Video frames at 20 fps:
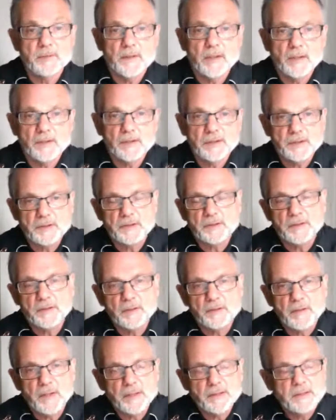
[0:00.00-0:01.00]
not just during
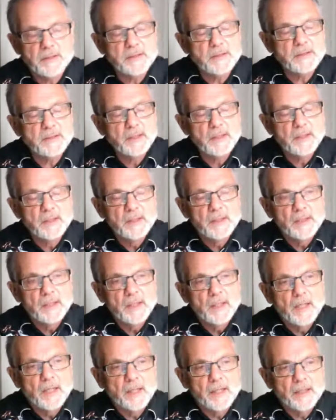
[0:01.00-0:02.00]
crises.
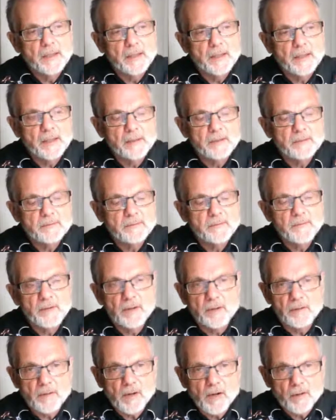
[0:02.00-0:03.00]
And
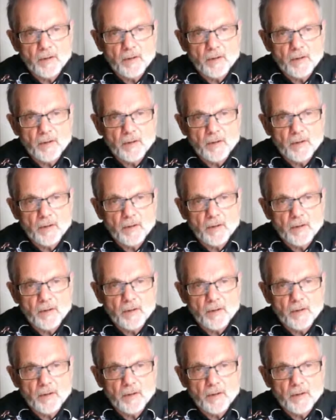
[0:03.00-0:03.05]
there are